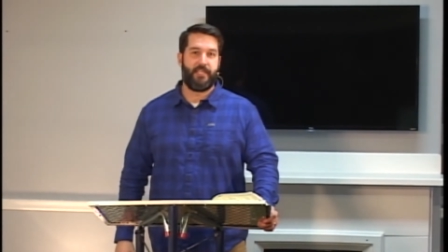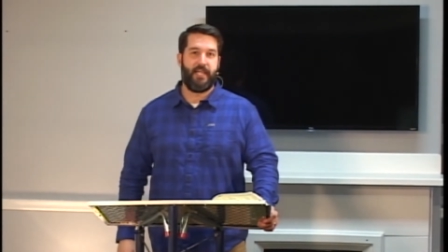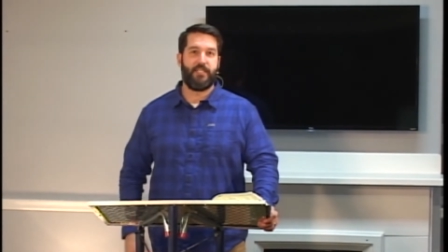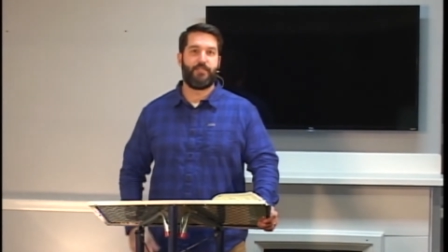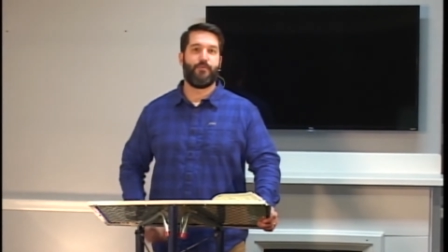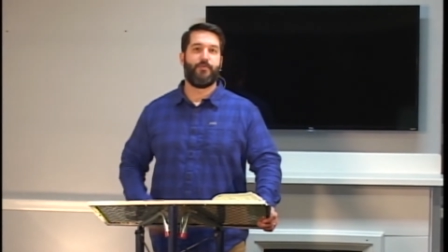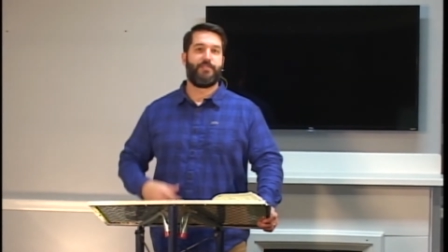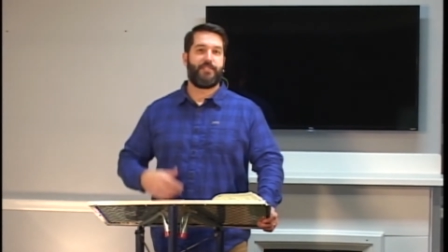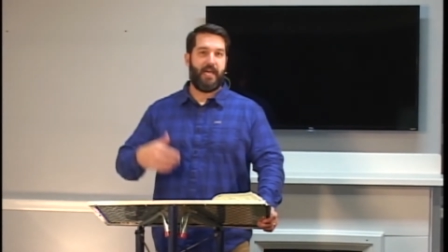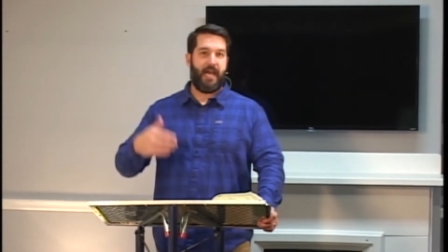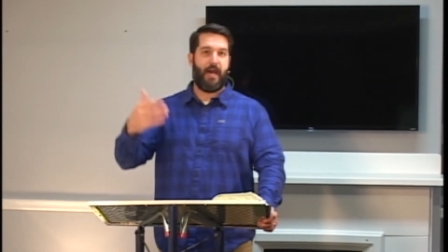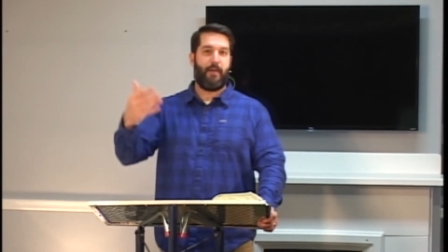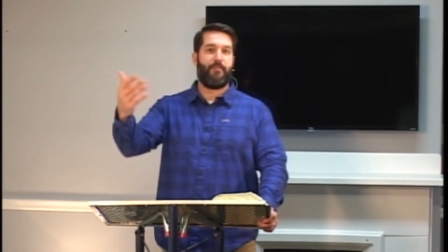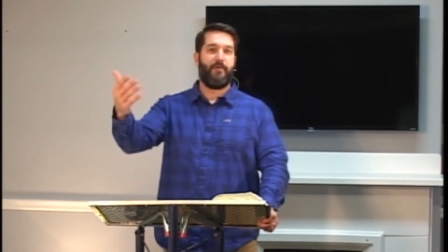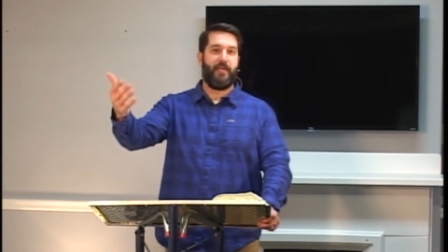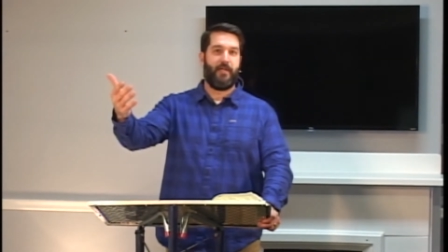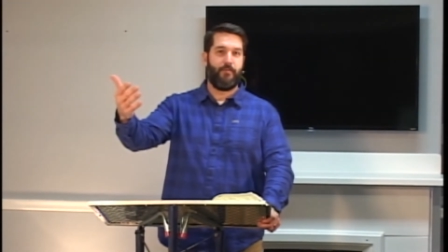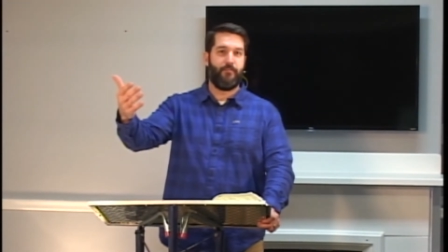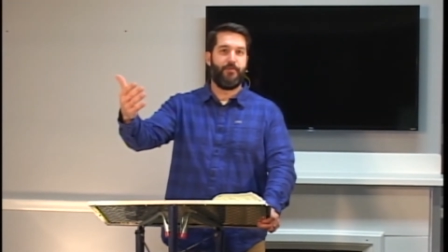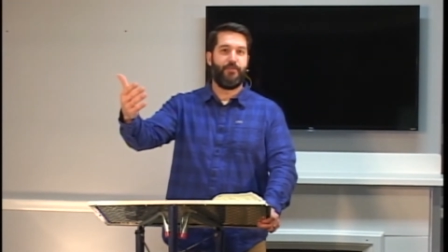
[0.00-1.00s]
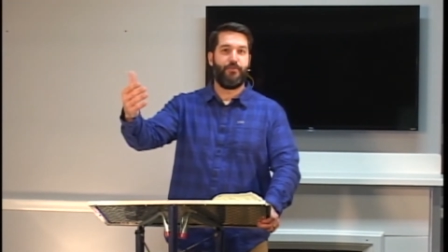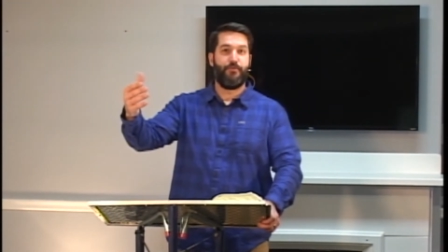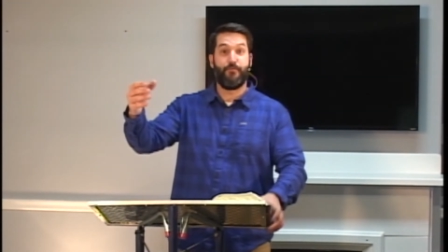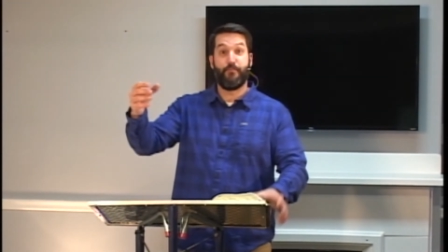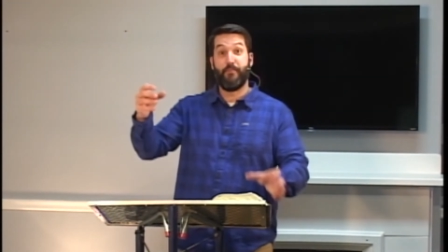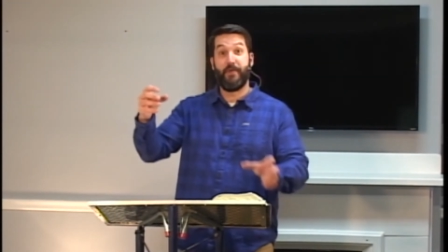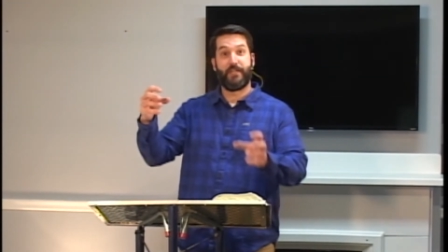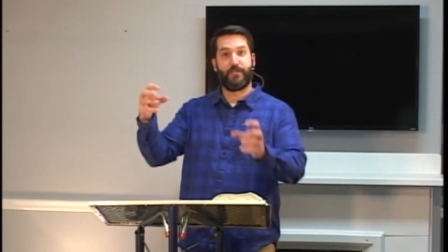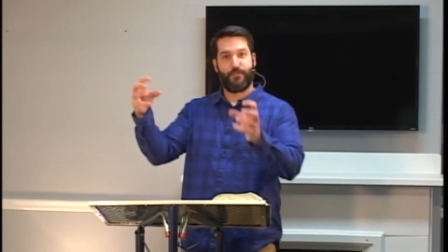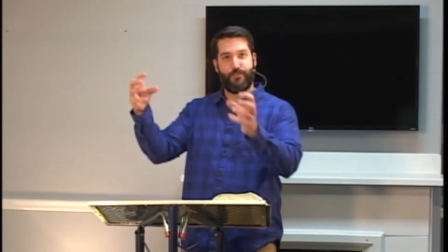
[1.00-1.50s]
That's what's happening when you
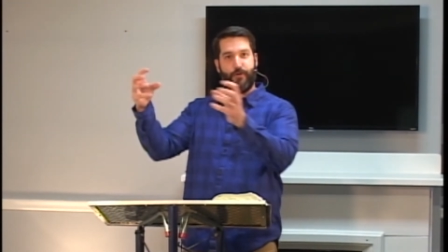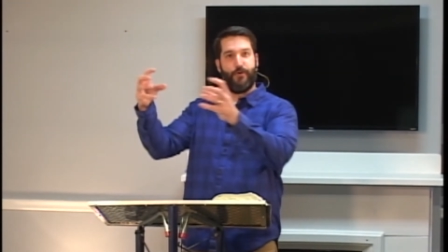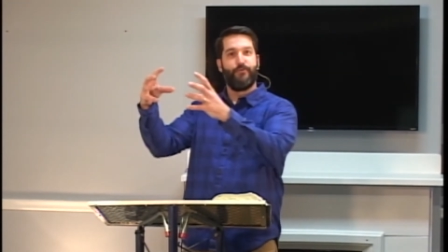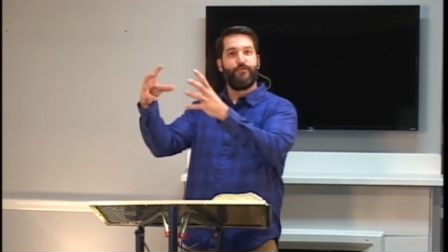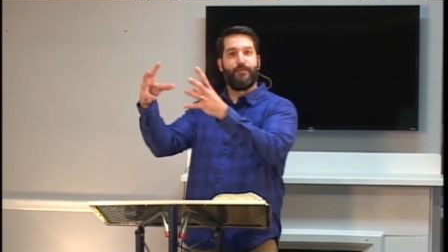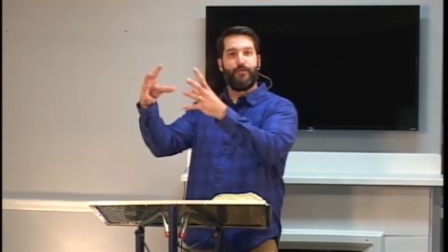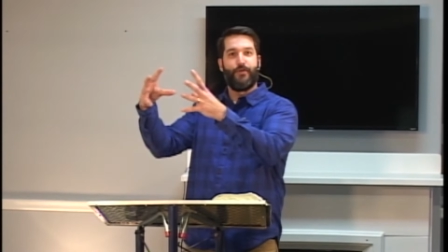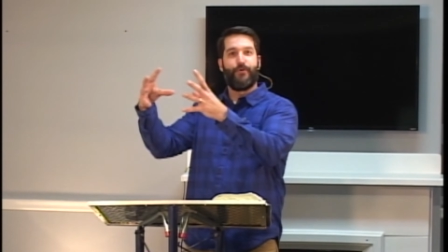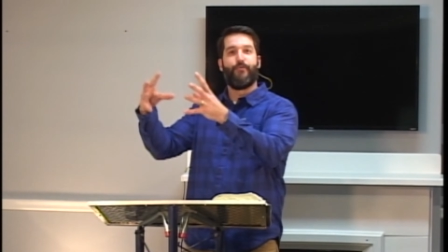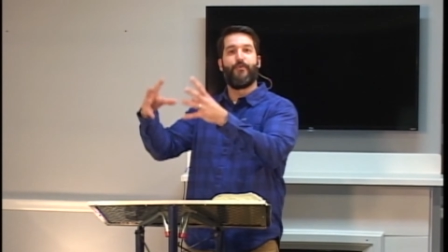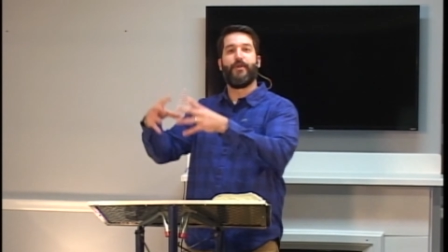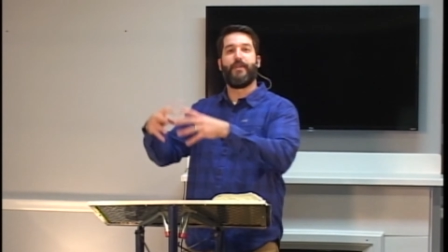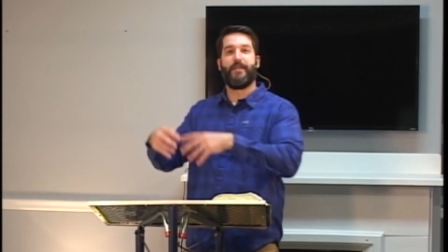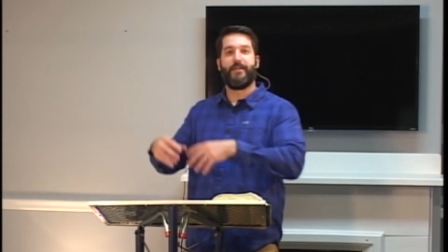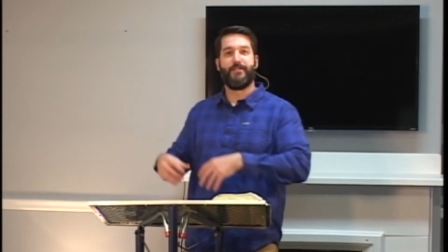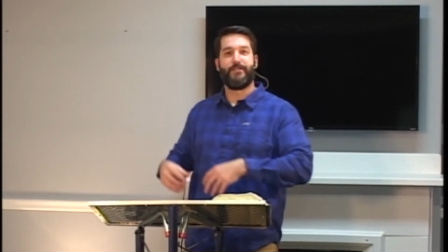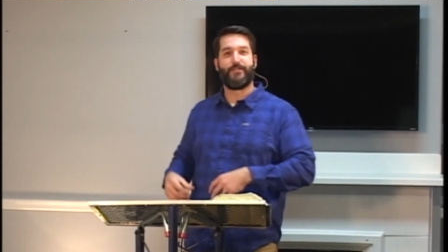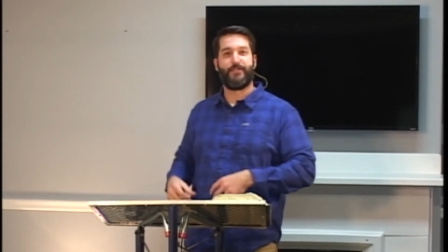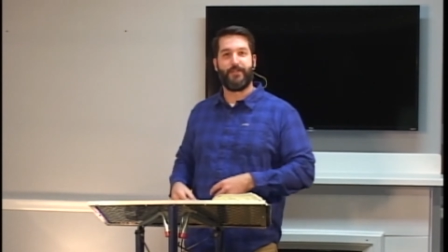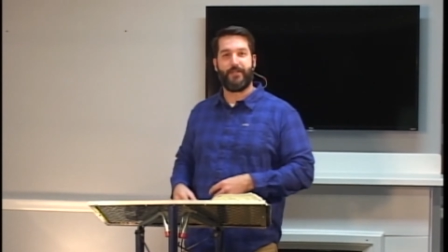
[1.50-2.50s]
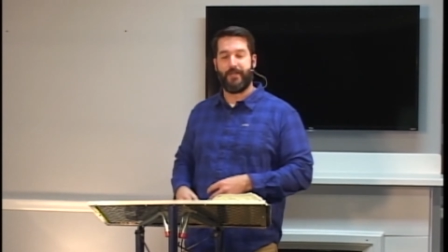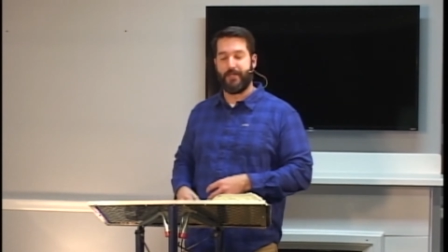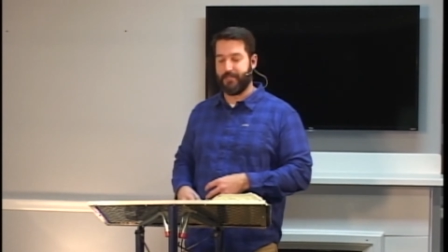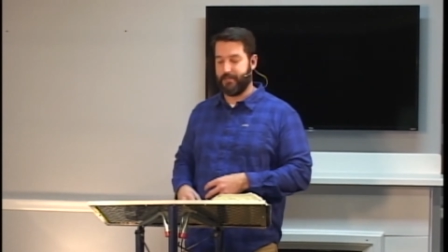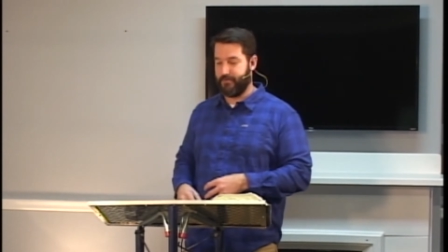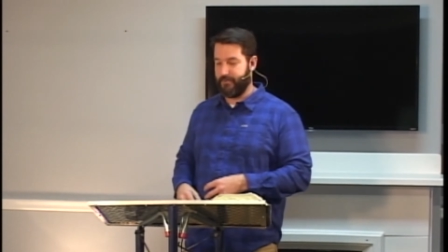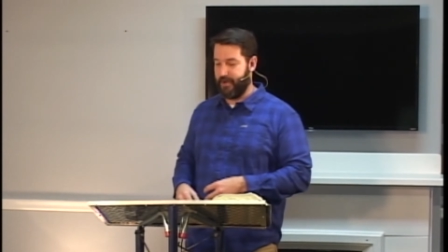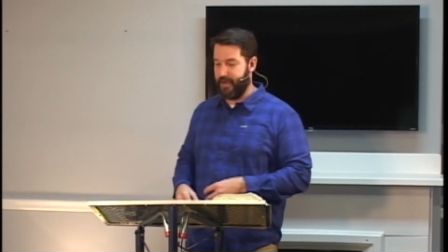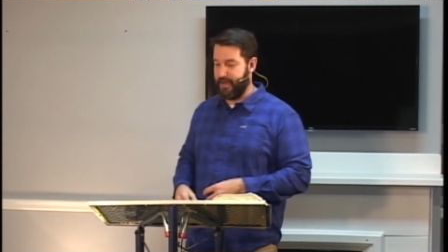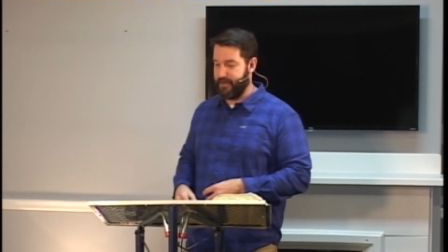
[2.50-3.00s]
mix those ingredients
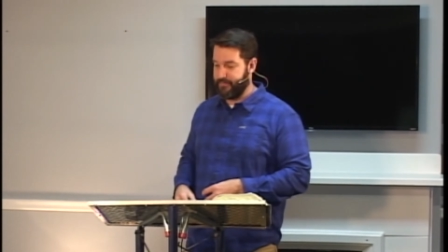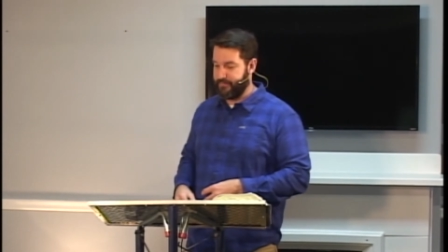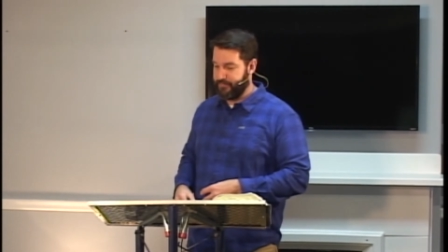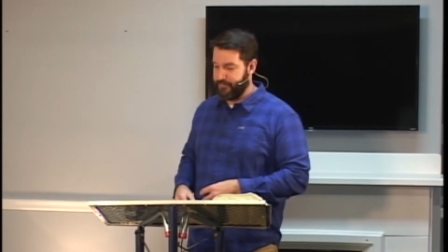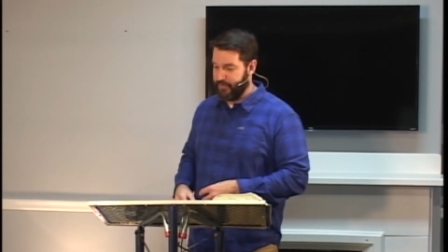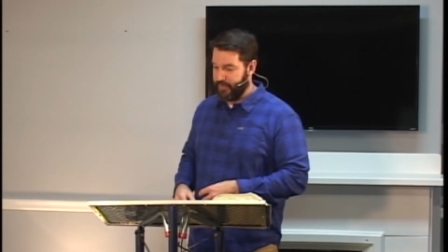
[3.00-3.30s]
together, right?